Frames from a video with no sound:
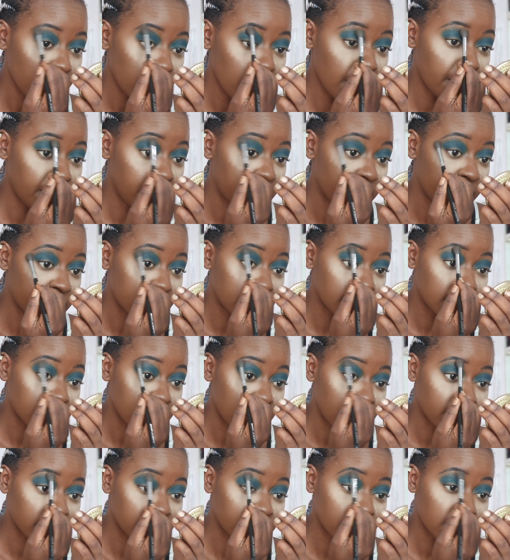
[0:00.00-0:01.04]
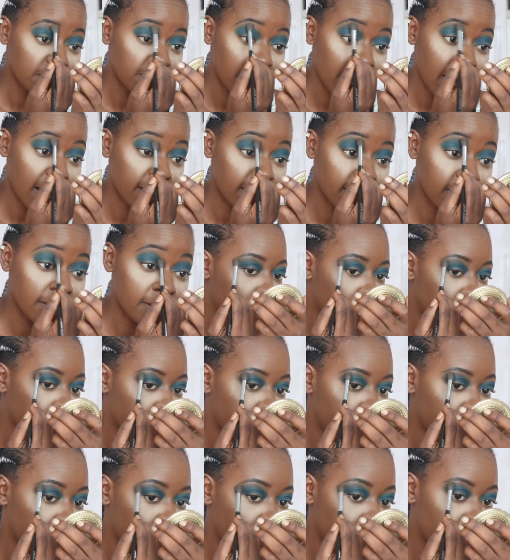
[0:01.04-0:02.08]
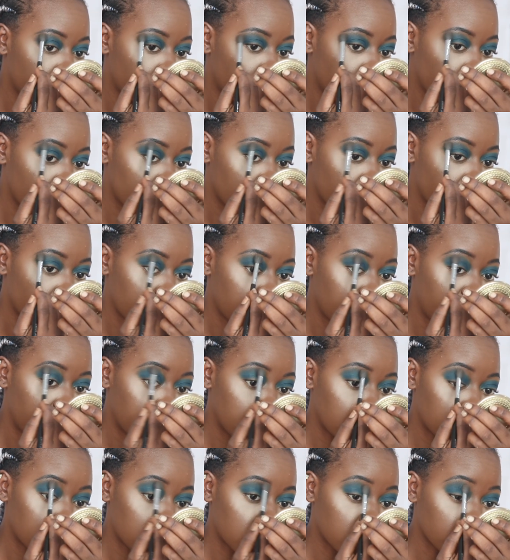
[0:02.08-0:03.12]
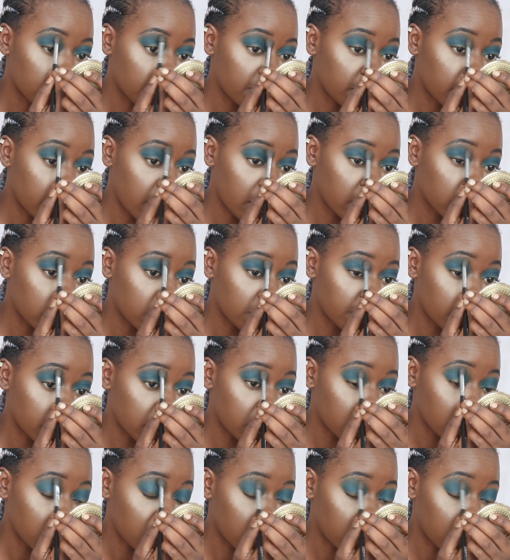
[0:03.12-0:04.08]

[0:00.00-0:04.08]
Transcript: blend it out with black. I'm going to be using bits of black to blend it